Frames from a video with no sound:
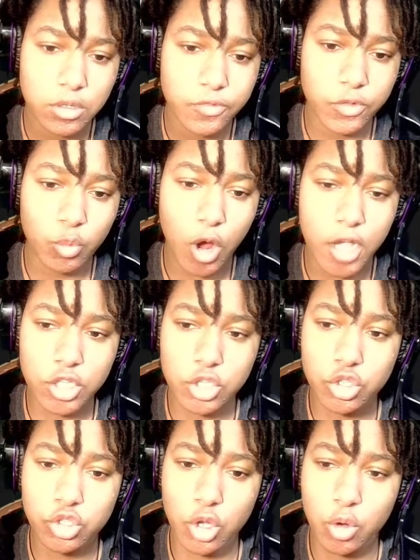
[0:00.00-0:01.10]
Why is it
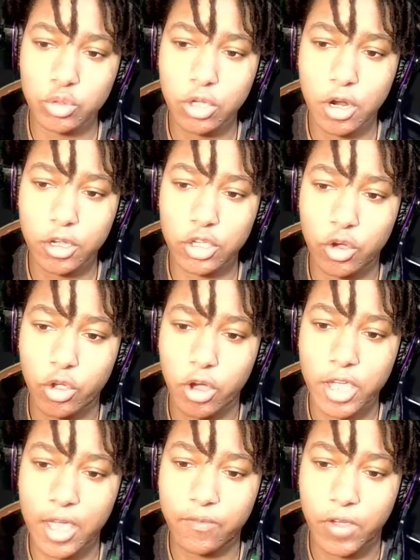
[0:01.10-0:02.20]
so dark, yo? Y'all
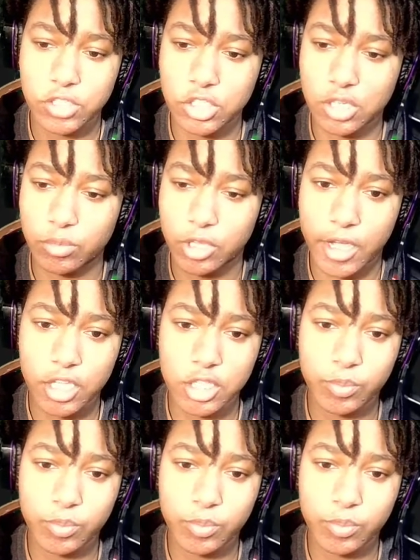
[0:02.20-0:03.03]
can't invest in some lights,